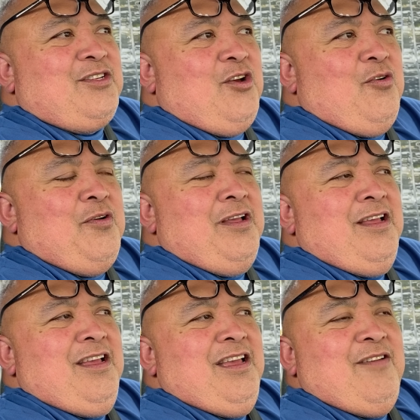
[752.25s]
So
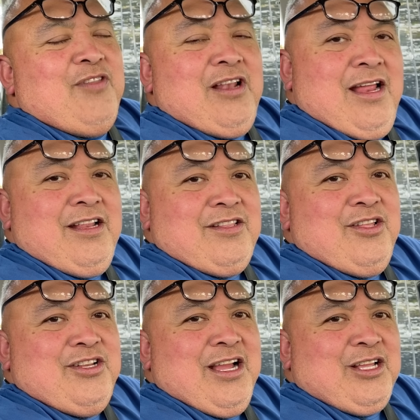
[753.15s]
if the line at
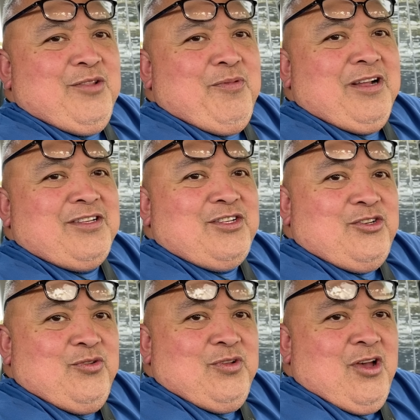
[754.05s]
the Jack in the Box is
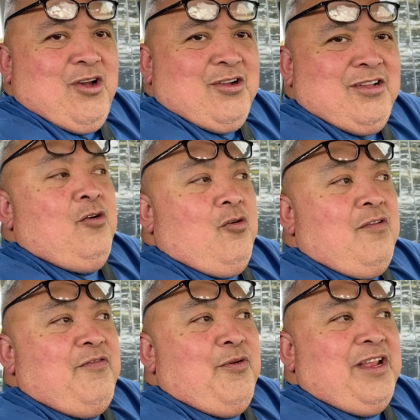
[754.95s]
too long,
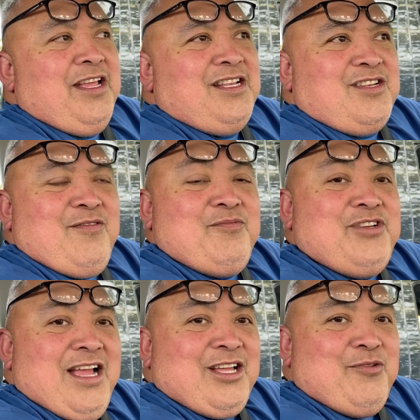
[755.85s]
or if you want to get from
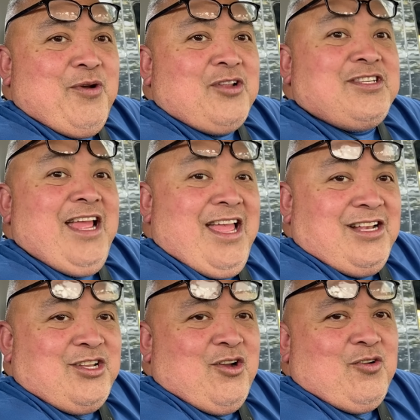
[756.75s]
Jack in the Box
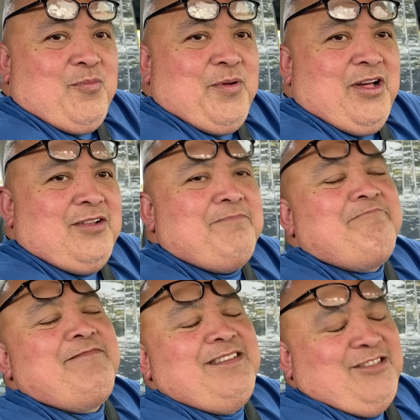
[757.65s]
and Taco Bell,
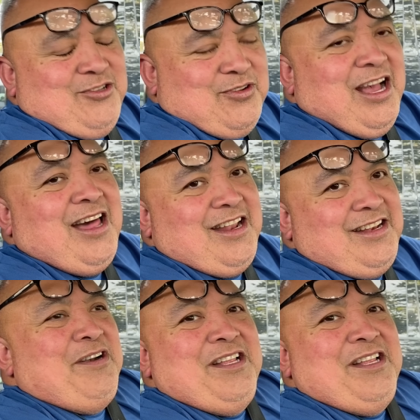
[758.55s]
you got it.